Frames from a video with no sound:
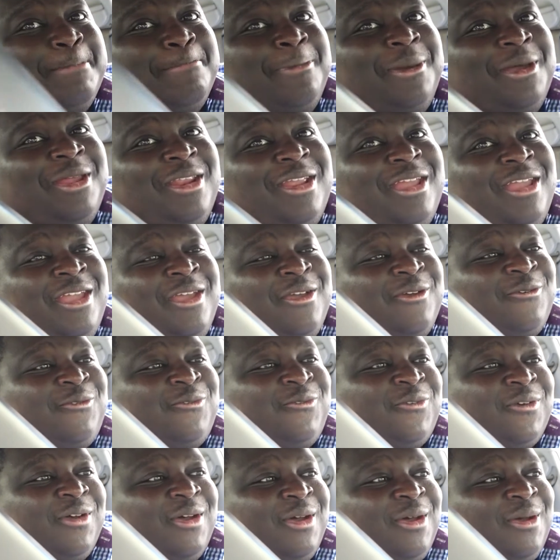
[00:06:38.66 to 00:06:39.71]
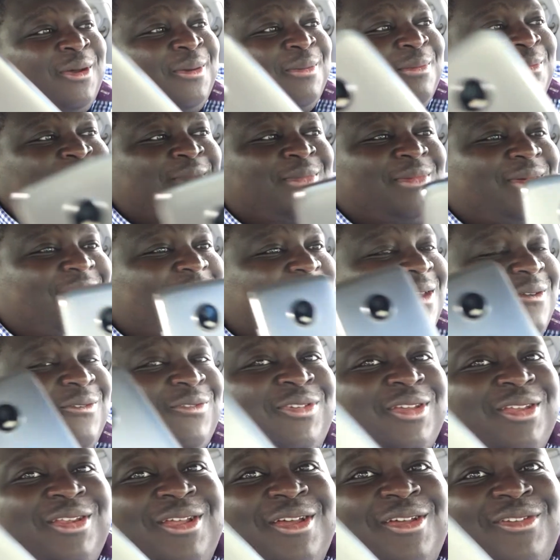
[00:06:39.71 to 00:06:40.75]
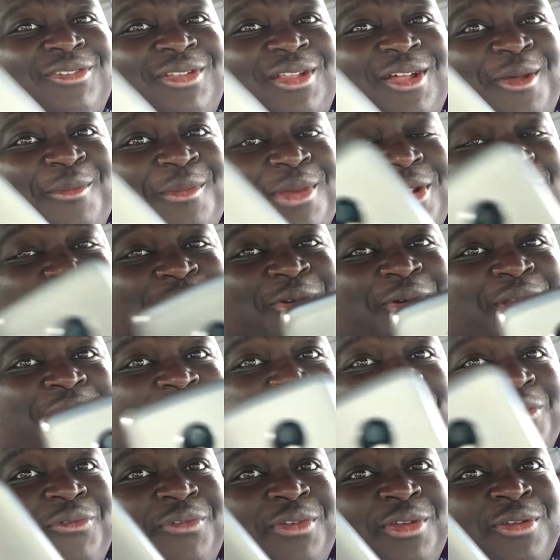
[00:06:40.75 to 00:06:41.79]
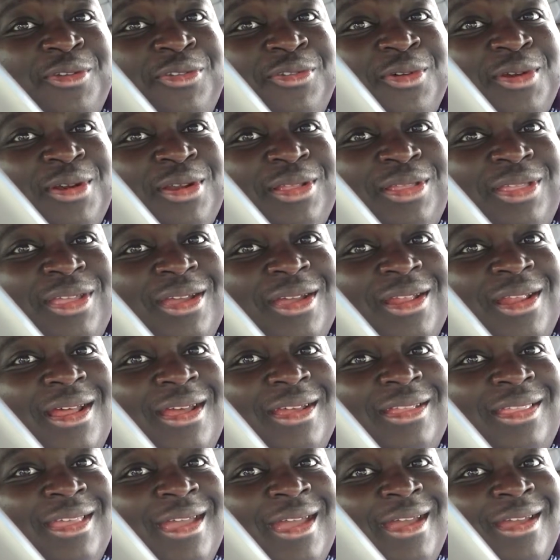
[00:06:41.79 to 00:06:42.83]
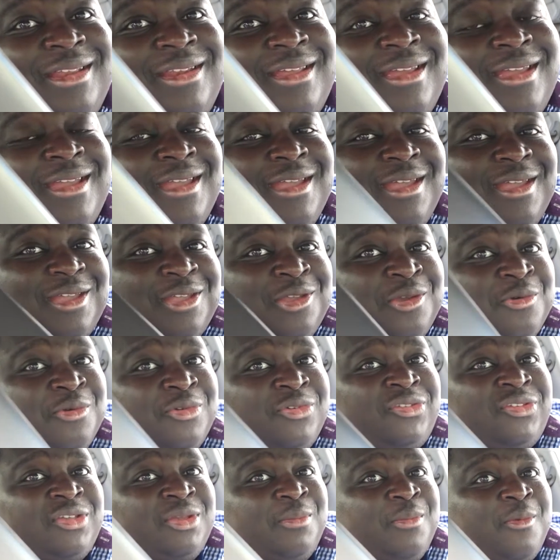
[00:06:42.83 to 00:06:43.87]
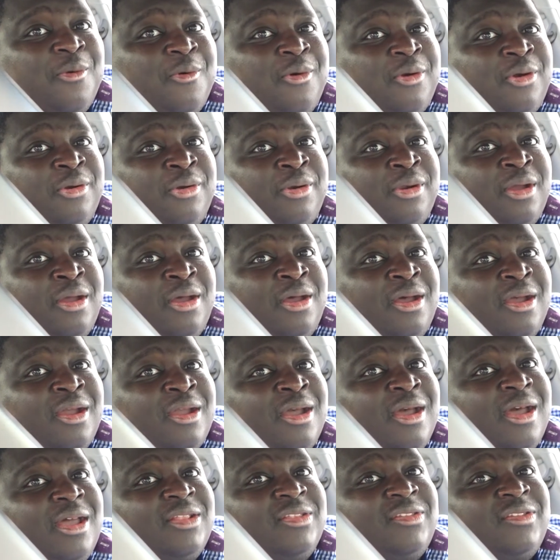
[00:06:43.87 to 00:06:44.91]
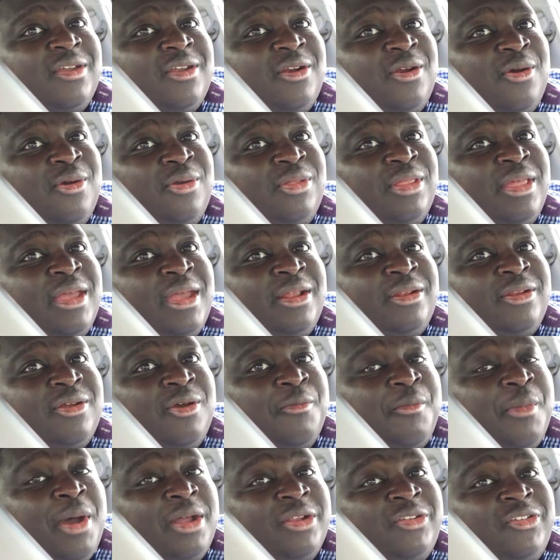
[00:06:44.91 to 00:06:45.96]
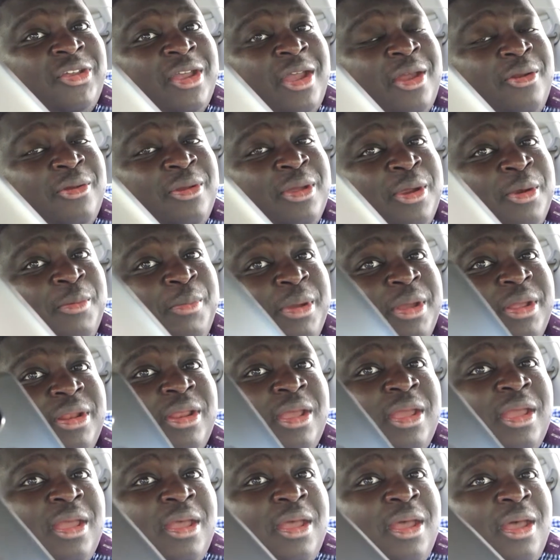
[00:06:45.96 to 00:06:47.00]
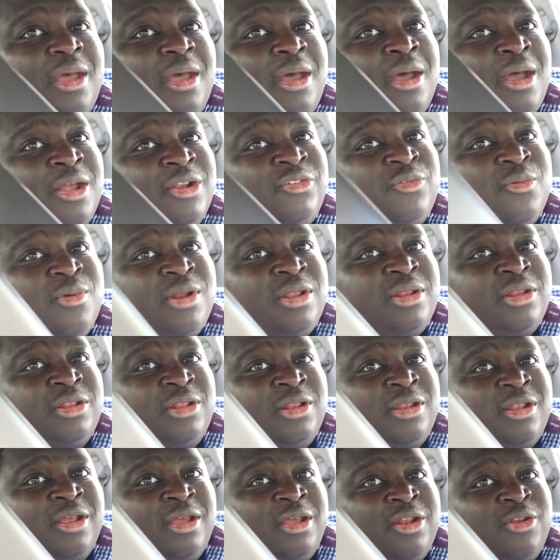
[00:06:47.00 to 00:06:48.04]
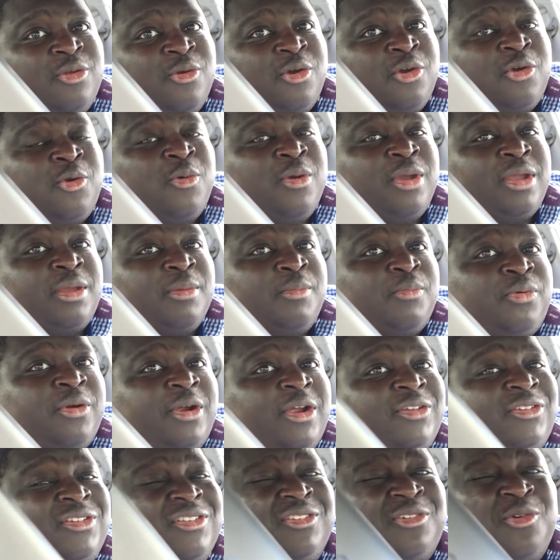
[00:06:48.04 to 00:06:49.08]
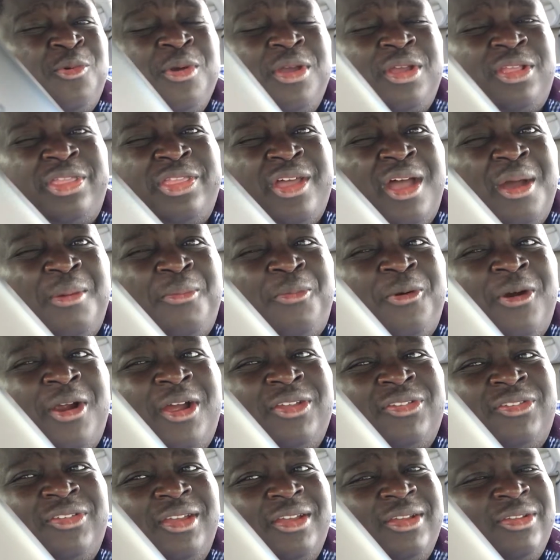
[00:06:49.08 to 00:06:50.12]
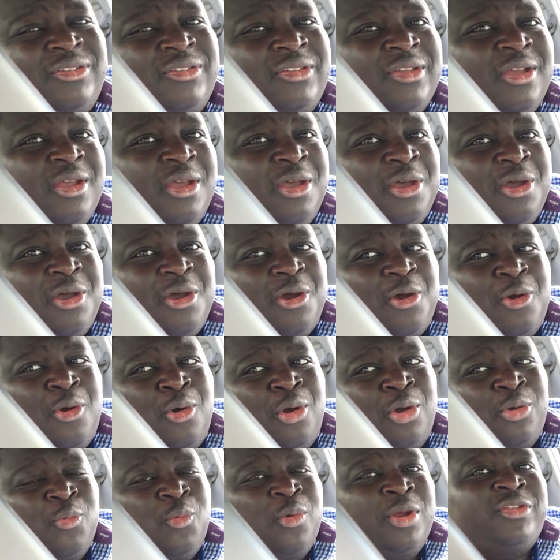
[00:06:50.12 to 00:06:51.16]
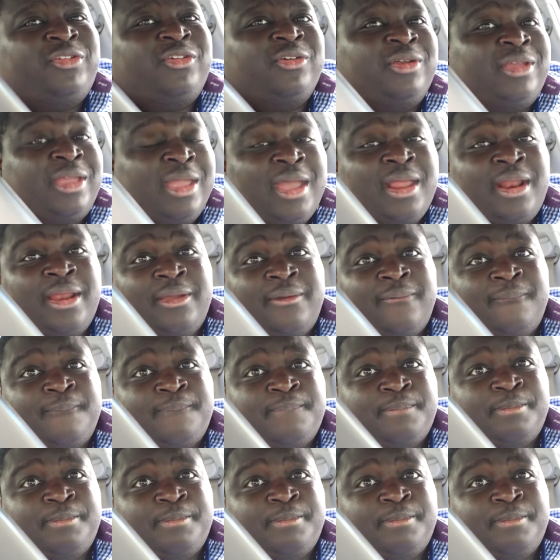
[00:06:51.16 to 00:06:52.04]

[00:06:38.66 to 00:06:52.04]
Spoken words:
But if she does allow me to do any reviews or anything like that, you will see more content on that on my channel here. But I just wanted to do a quick impressions, quick thought process on what you're getting